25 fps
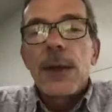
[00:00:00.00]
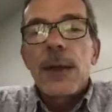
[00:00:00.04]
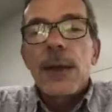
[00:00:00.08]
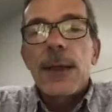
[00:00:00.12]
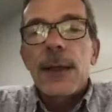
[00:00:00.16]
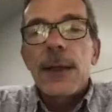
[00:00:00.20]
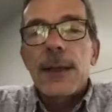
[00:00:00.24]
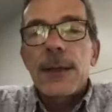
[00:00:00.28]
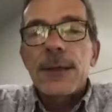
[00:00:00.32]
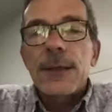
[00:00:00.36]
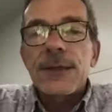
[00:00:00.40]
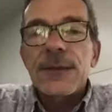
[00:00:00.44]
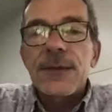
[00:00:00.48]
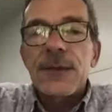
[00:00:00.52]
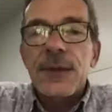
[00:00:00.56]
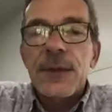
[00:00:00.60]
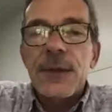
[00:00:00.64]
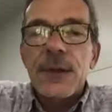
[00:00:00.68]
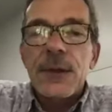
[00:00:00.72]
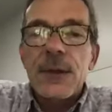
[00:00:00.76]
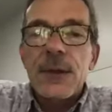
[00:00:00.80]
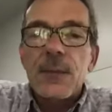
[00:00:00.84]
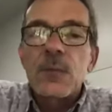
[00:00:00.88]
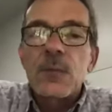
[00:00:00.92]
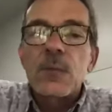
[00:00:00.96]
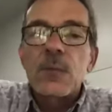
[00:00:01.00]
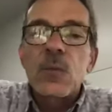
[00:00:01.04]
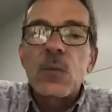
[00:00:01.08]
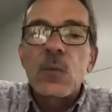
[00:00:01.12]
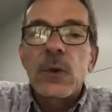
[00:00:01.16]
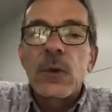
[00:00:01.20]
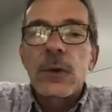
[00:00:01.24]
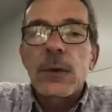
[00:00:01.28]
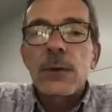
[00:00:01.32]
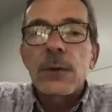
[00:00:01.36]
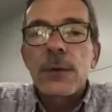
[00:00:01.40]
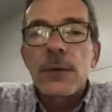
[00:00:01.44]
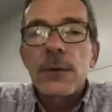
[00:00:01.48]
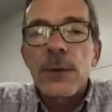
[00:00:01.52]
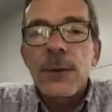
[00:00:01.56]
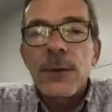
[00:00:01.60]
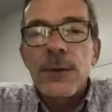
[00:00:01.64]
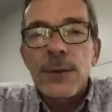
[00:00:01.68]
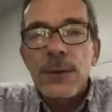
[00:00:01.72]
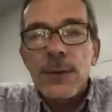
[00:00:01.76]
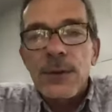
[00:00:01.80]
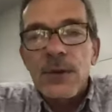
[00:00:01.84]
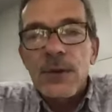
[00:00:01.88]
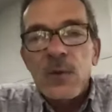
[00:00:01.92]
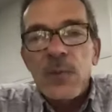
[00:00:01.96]
and we are looking
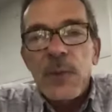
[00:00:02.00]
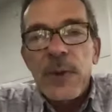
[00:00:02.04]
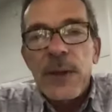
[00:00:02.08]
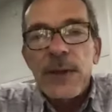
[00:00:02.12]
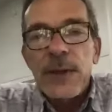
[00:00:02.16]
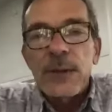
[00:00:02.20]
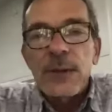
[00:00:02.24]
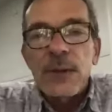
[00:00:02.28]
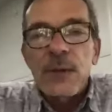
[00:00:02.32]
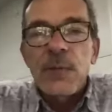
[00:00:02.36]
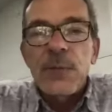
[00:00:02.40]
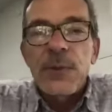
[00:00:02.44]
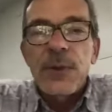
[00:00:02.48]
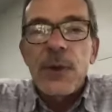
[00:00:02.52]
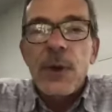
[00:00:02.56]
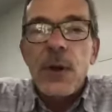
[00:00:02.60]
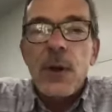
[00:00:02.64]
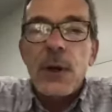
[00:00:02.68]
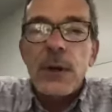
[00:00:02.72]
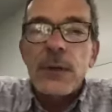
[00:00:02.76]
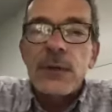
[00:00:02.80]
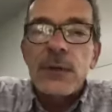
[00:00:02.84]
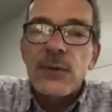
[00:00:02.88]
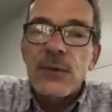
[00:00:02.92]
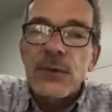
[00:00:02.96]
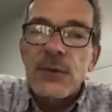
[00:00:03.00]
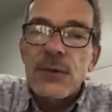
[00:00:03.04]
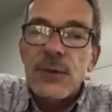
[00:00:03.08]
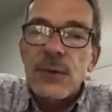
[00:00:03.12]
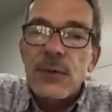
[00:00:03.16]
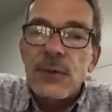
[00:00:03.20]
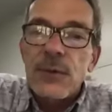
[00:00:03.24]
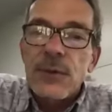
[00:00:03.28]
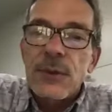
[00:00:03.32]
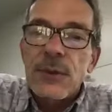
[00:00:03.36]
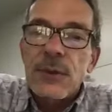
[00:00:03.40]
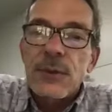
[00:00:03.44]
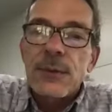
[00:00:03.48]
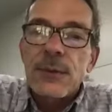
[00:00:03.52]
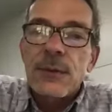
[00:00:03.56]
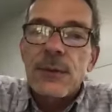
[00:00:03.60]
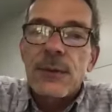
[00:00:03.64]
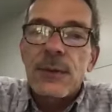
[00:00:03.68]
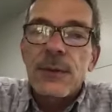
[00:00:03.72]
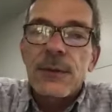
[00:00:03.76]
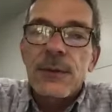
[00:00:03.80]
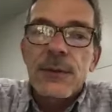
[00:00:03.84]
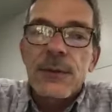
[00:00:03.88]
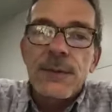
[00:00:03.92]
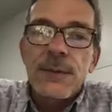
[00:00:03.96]
at expanding beyond just using
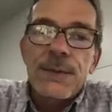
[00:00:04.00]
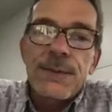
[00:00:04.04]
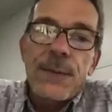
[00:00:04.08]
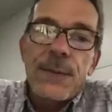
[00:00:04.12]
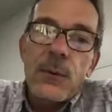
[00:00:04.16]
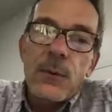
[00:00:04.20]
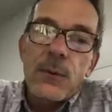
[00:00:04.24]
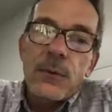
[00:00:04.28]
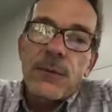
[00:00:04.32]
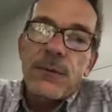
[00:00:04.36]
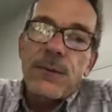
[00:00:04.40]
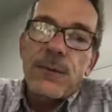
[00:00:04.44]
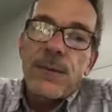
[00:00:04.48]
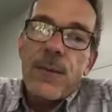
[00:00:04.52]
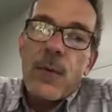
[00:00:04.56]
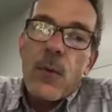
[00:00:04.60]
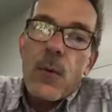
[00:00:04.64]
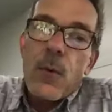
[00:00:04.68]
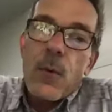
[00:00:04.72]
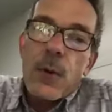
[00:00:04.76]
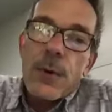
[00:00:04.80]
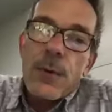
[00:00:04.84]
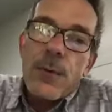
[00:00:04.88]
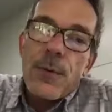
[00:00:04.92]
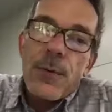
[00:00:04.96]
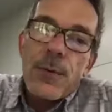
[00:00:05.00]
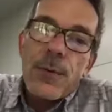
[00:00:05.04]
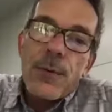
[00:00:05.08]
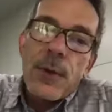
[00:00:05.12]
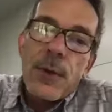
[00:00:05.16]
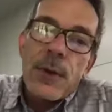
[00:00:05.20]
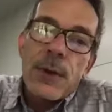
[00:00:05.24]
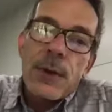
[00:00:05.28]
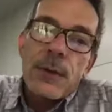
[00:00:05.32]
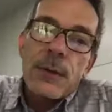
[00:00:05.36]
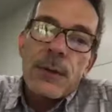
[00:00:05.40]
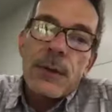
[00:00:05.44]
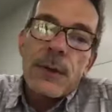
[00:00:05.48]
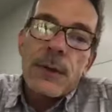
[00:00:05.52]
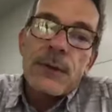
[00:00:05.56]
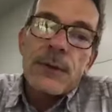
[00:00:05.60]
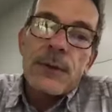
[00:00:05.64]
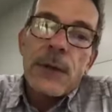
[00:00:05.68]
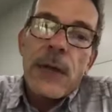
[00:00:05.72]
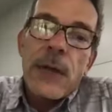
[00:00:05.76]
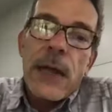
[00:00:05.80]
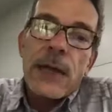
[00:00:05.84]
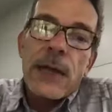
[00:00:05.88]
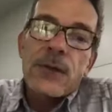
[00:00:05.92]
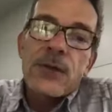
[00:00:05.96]
the phone for
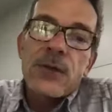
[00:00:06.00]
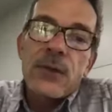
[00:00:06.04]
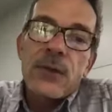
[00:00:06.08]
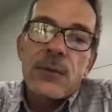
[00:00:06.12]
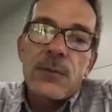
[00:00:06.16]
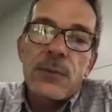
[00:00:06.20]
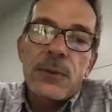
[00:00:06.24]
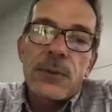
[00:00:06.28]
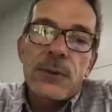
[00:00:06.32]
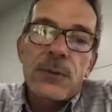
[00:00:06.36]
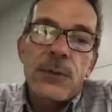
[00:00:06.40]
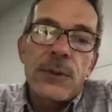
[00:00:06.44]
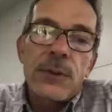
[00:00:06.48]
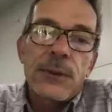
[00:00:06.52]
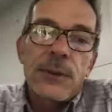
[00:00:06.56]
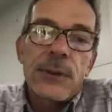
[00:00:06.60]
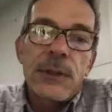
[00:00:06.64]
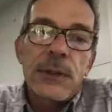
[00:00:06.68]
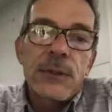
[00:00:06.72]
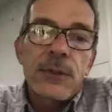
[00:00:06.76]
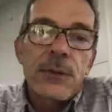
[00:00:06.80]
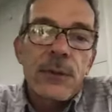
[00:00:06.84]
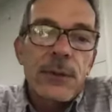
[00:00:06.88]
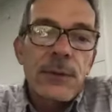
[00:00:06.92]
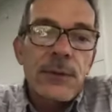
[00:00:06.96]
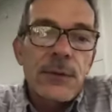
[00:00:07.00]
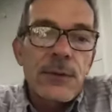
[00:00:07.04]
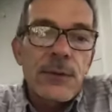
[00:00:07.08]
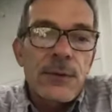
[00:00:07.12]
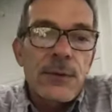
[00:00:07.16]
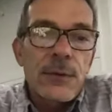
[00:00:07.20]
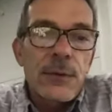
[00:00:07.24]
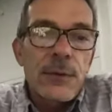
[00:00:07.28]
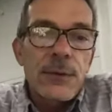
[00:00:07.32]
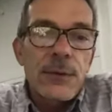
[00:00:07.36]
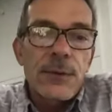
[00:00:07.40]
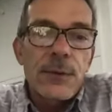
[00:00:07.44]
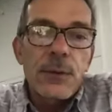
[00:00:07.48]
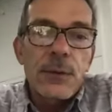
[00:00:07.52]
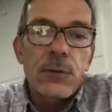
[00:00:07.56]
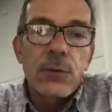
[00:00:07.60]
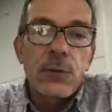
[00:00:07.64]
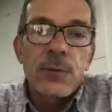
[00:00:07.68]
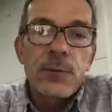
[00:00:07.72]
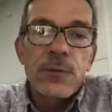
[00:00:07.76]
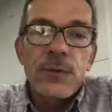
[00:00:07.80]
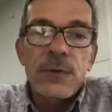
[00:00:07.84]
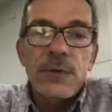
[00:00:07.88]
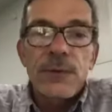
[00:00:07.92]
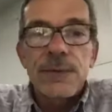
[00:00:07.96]
interaction between teacher and students and
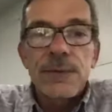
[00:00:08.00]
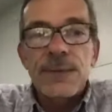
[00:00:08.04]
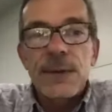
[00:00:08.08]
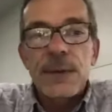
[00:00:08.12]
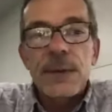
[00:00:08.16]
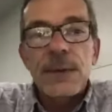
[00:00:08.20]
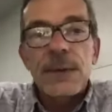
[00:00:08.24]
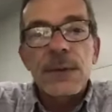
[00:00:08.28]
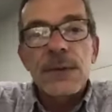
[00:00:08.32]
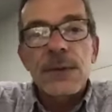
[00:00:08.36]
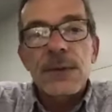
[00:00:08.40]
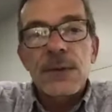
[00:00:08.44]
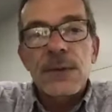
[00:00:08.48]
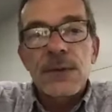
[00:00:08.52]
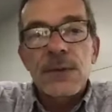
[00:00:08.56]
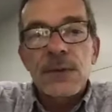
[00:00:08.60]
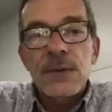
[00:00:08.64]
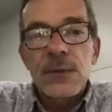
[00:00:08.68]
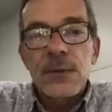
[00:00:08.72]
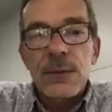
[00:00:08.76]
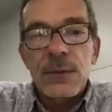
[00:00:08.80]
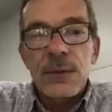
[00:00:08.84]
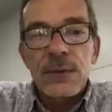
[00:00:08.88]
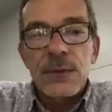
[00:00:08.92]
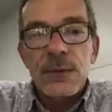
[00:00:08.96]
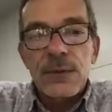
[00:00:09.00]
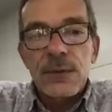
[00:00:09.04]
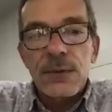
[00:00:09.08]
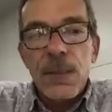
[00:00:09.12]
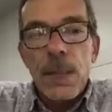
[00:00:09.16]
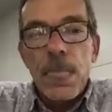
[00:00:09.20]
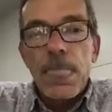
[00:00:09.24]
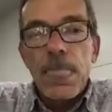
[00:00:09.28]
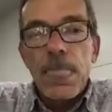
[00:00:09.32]
groups of students.